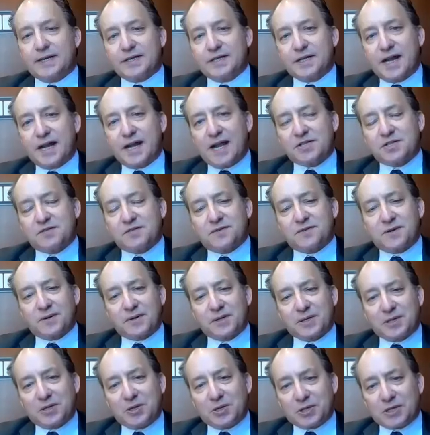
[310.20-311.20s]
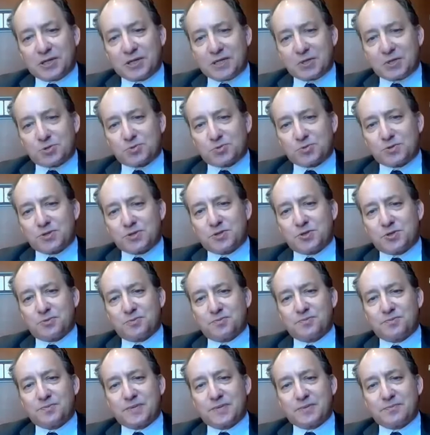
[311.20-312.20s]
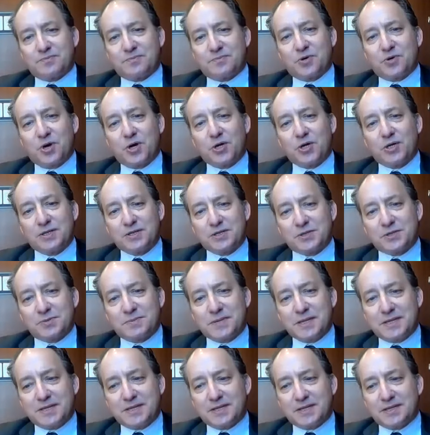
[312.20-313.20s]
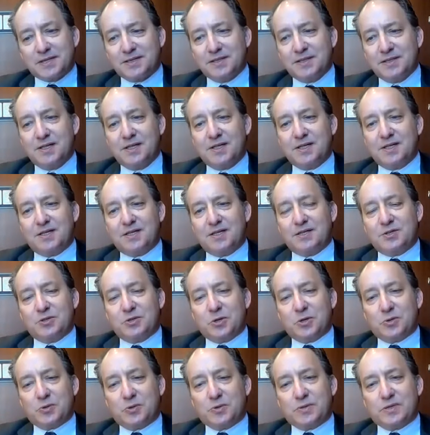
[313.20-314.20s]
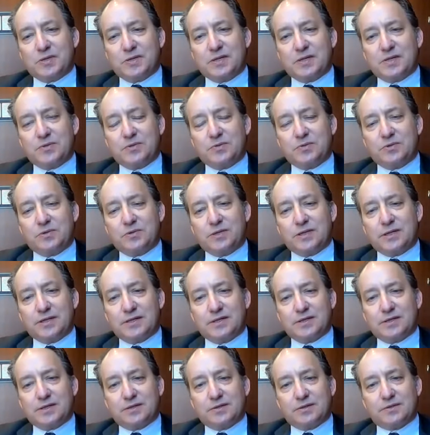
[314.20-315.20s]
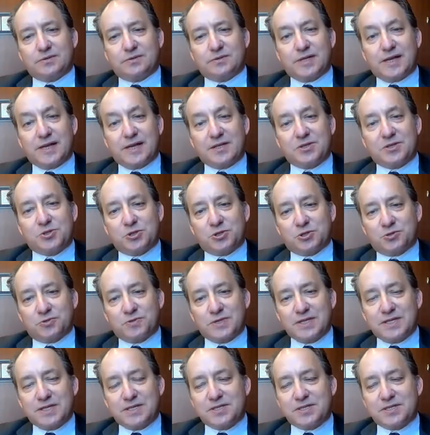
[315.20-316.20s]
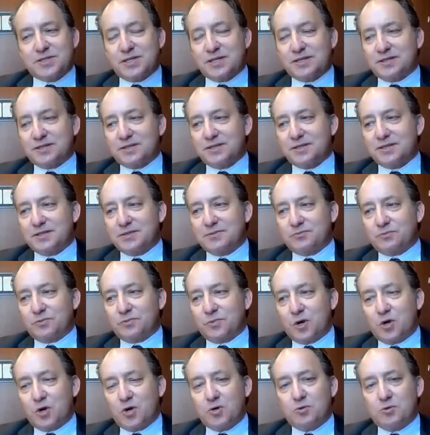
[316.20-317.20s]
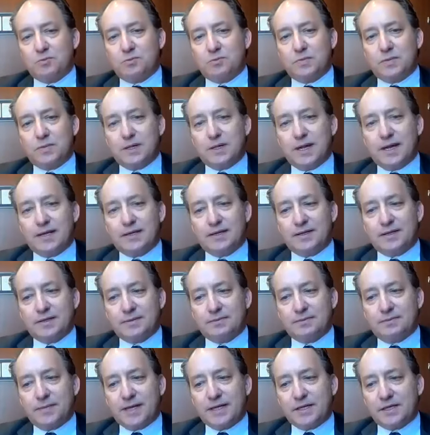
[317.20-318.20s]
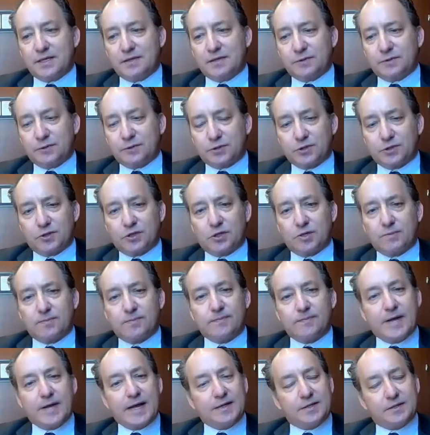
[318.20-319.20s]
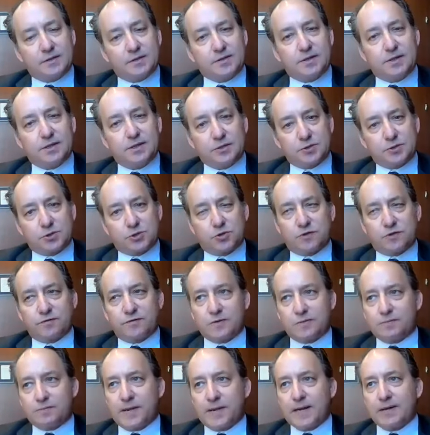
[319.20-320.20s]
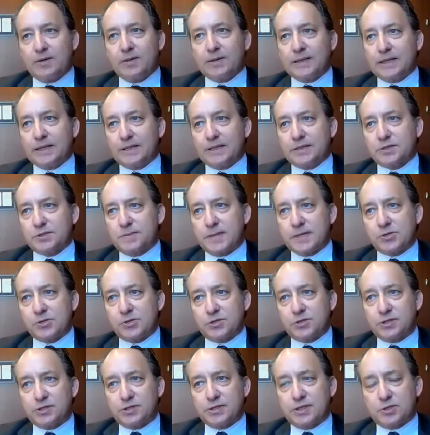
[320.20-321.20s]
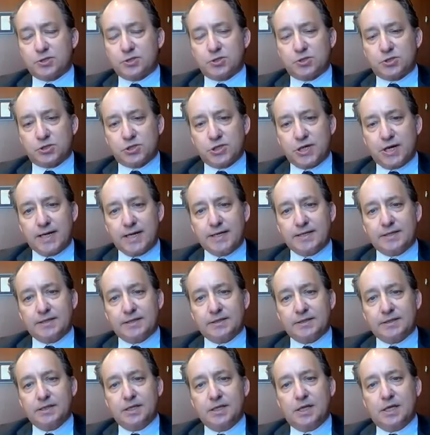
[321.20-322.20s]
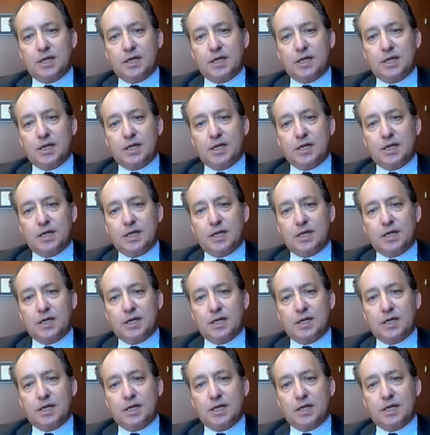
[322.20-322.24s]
and it has a very long history. So, but broadly speaking, in ancient Greece and in Rome and in medieval Europe and in sort of in parallel, especially in ancient China,